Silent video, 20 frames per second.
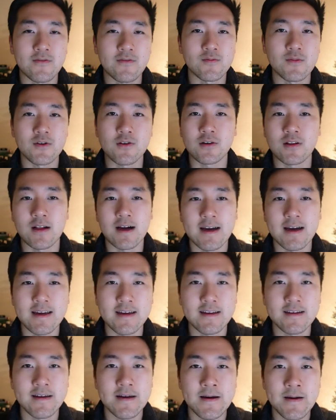from your
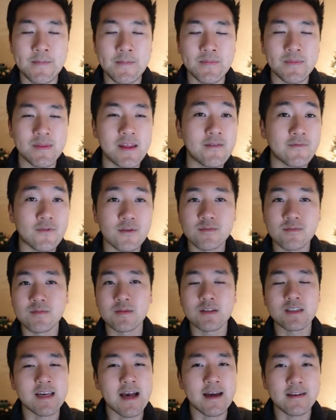client. Then from
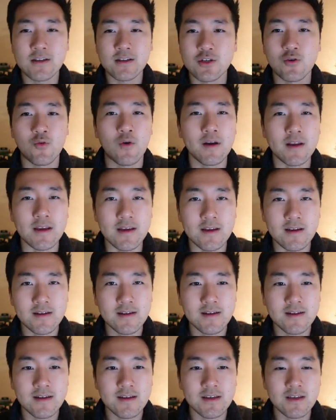10 to 20,
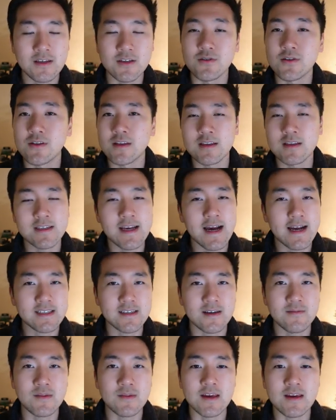you do the exact
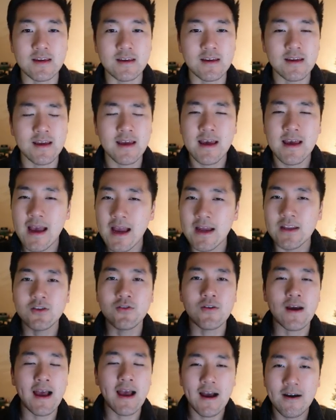same thing. And
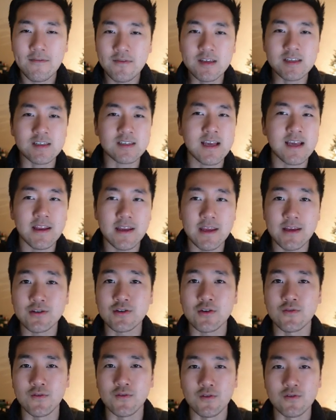you have these set
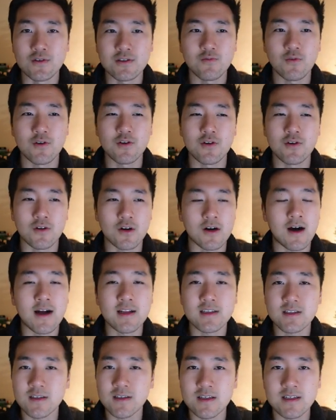intervals where you're
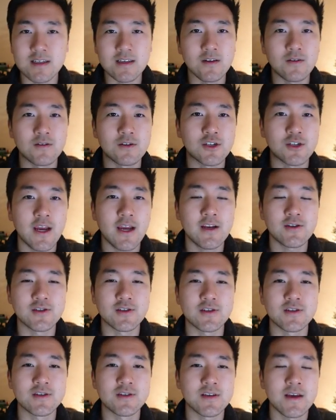constantly dealing with
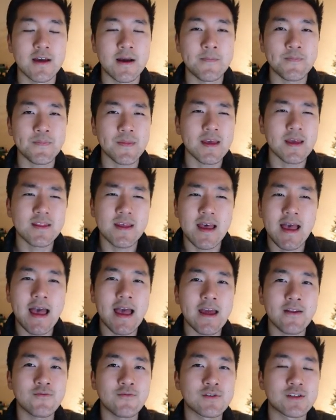changes. And the
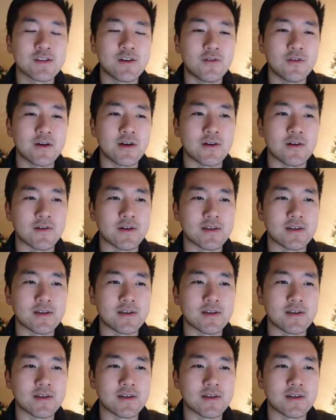end result here